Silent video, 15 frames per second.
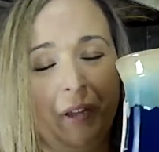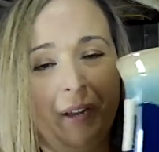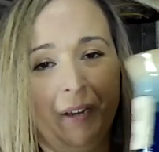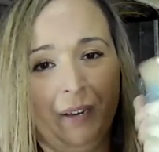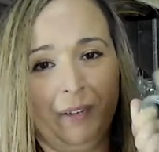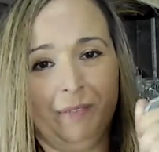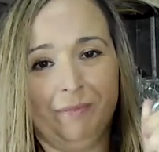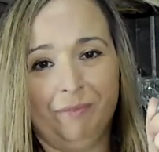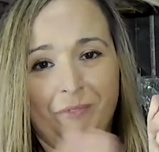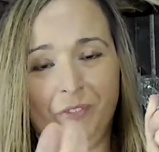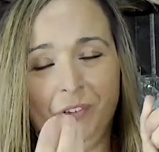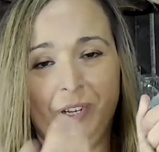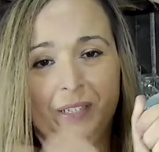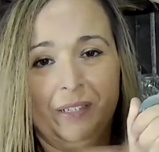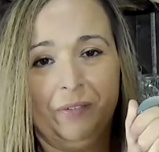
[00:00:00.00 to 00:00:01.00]
if if
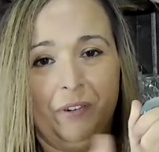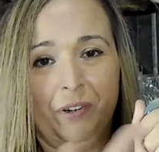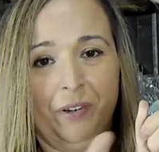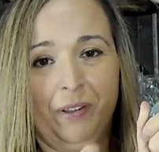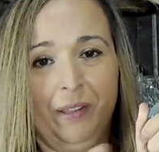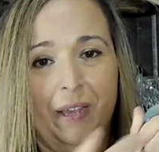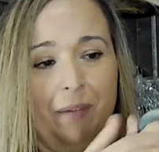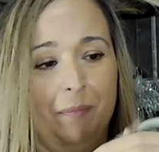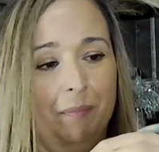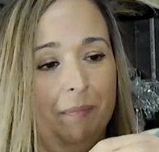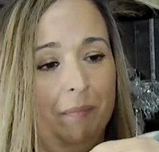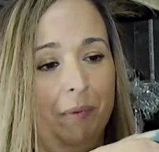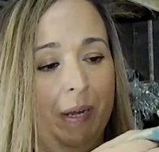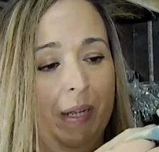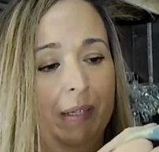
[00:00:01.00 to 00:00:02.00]
you guys ever heard of that
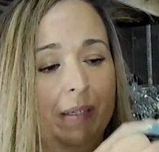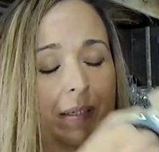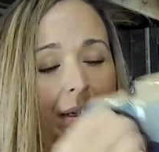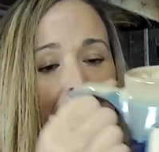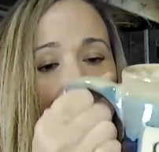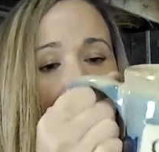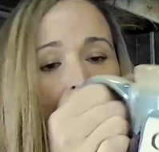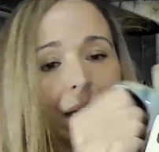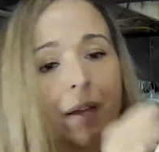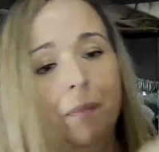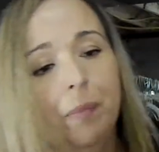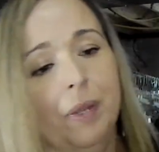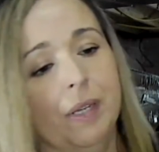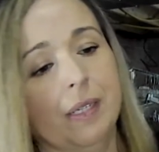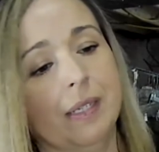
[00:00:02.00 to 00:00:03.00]
brand,
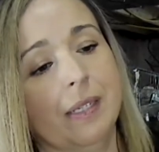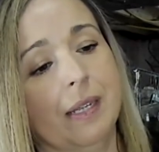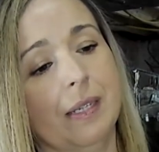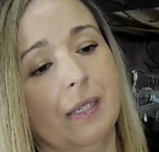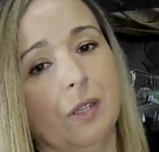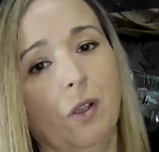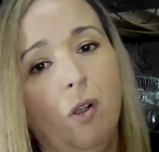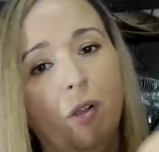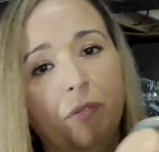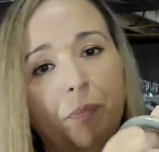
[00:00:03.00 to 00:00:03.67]
but it says Golf